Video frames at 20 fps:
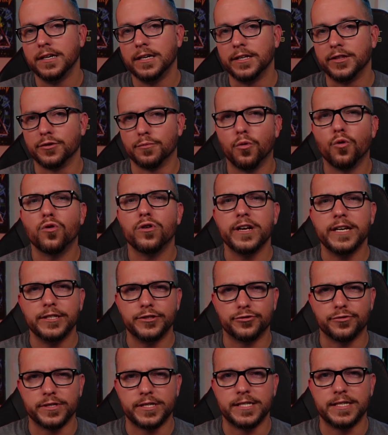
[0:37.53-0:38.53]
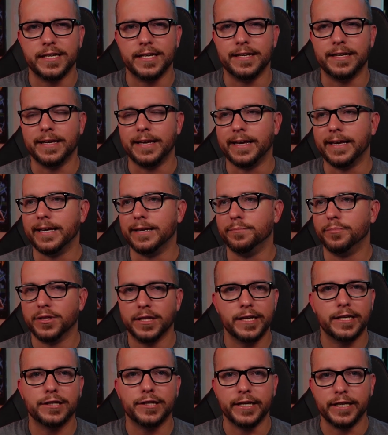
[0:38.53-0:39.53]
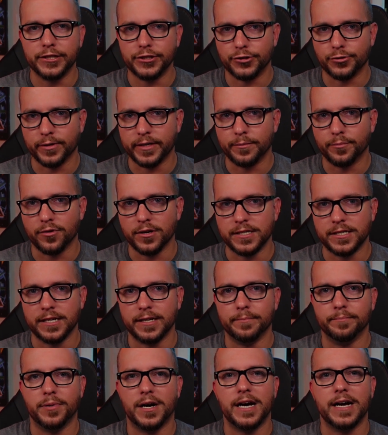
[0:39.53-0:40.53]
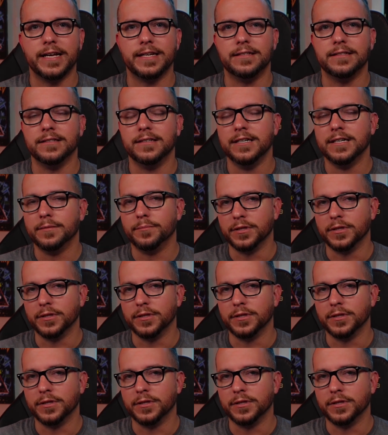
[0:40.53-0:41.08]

They're more interested in politically injuring President Biden,